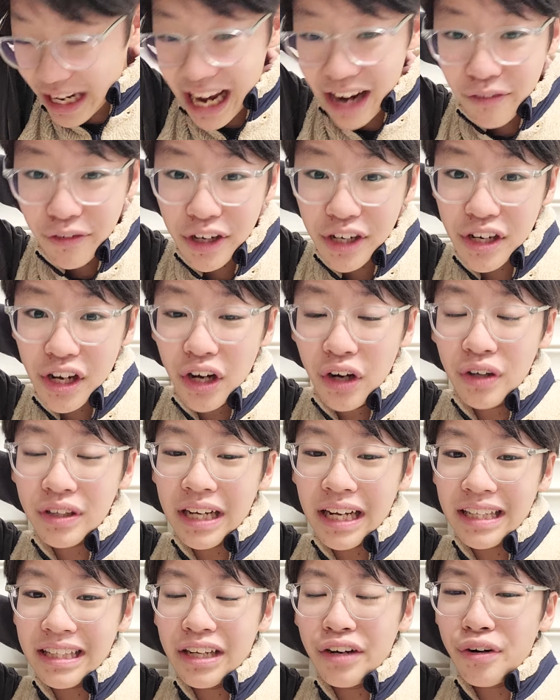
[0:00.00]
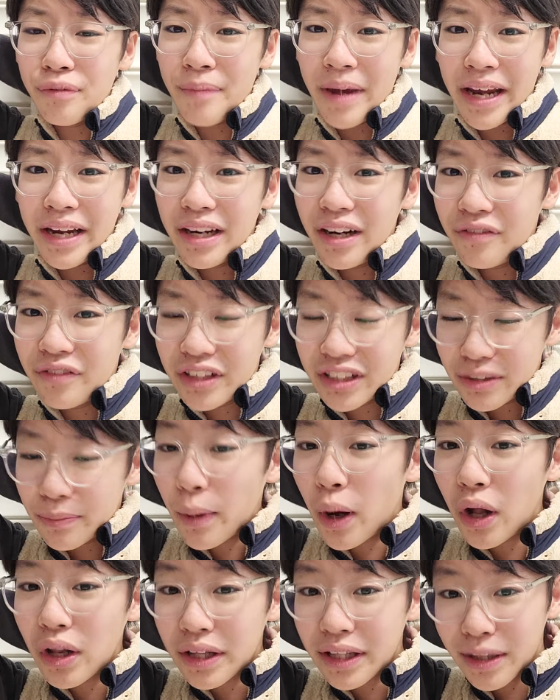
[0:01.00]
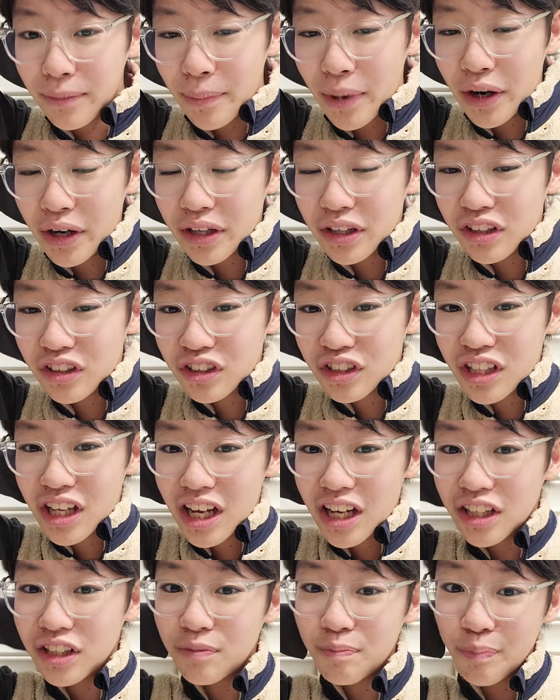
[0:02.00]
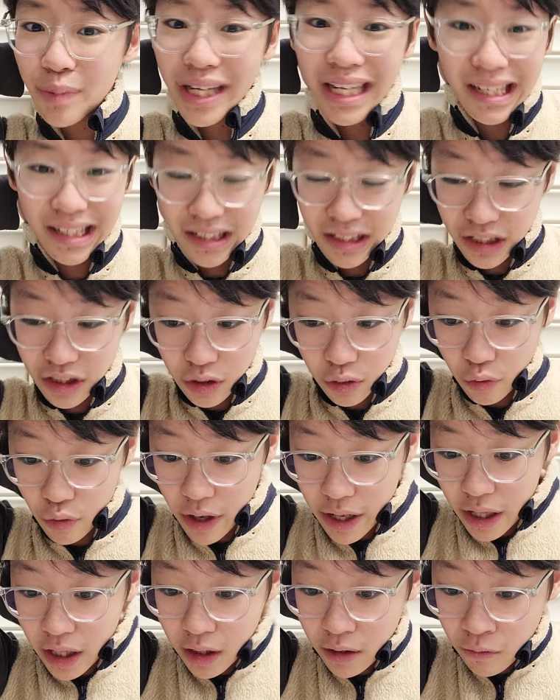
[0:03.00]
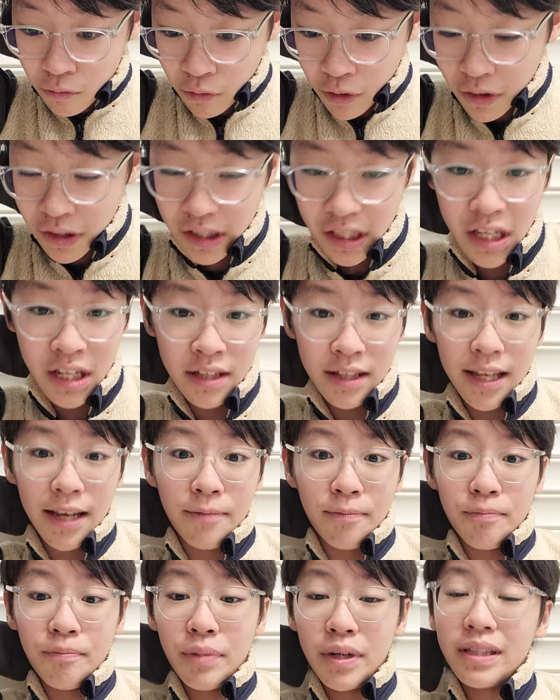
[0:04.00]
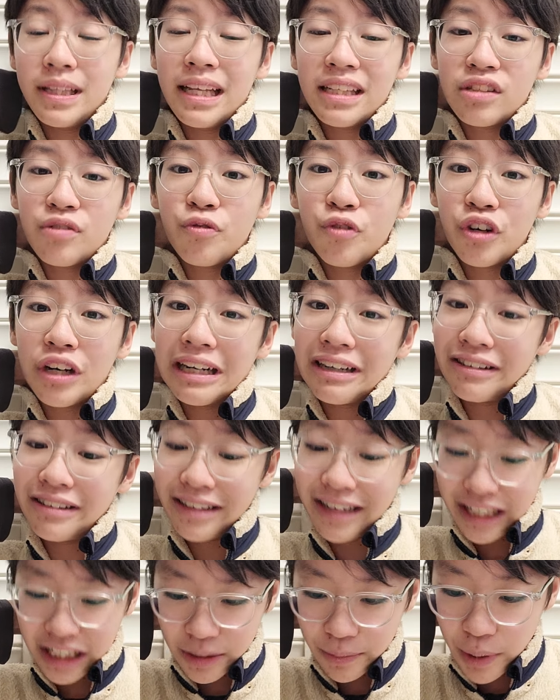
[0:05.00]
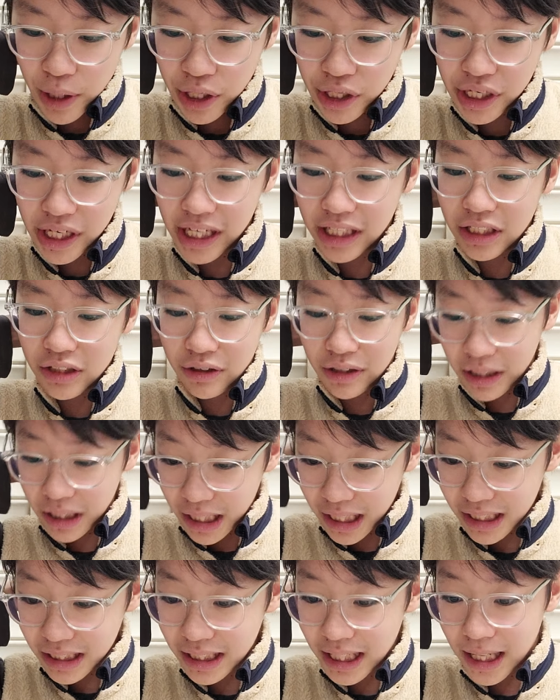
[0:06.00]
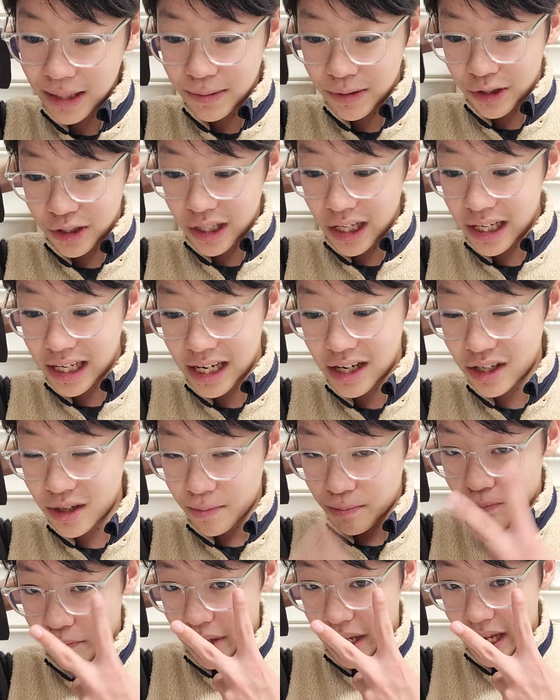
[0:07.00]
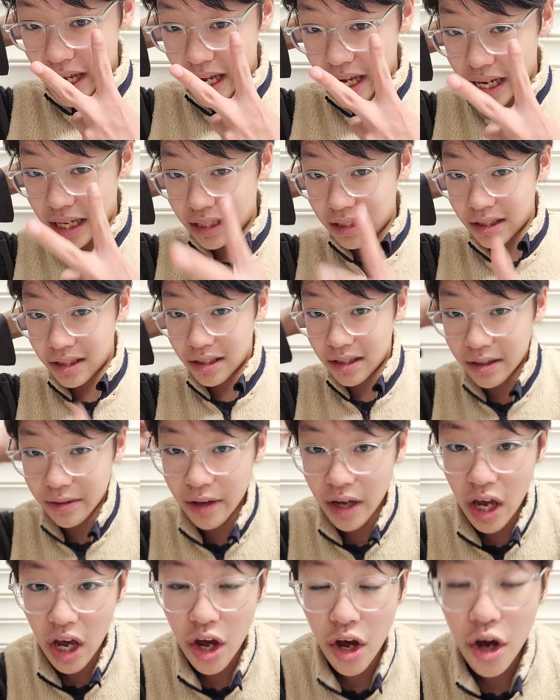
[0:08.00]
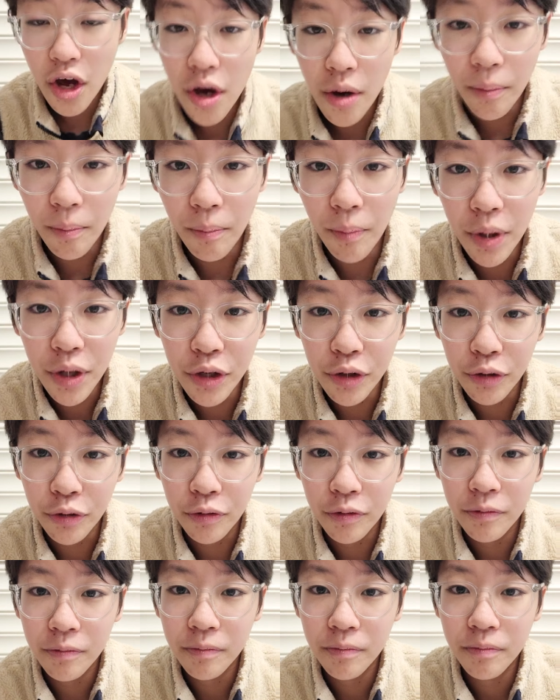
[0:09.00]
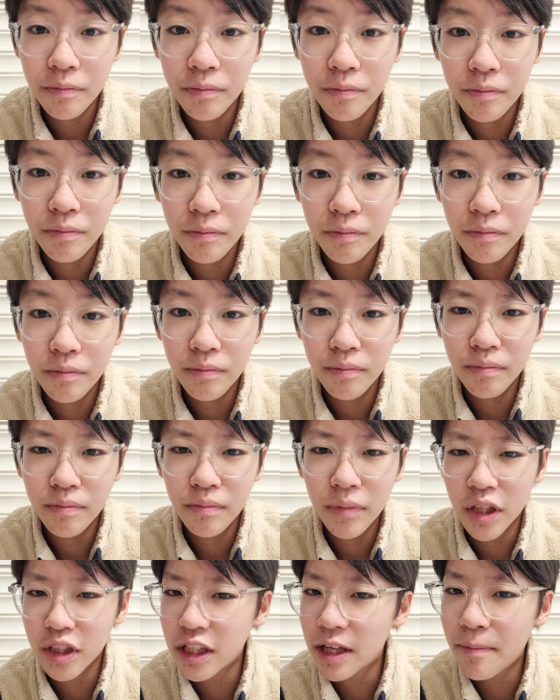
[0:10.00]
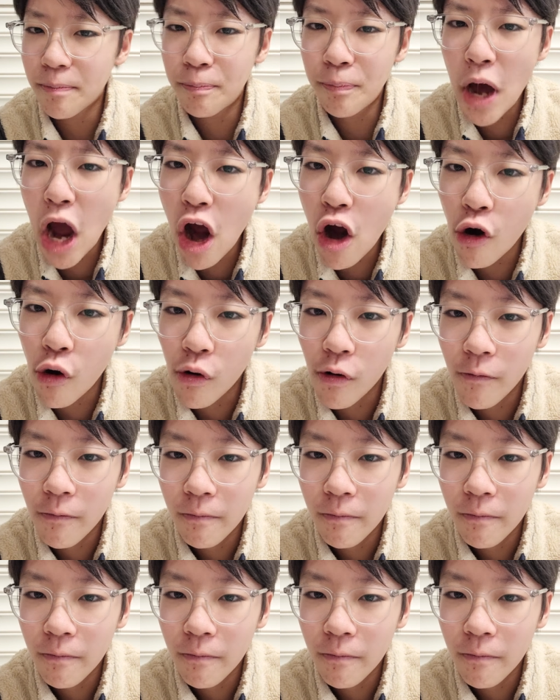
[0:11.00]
how we know that they're made of these small little particles? Because, well, we've seen them. But that's for our next part. And so until next time, Shania out. Peace. Boo. I said boo.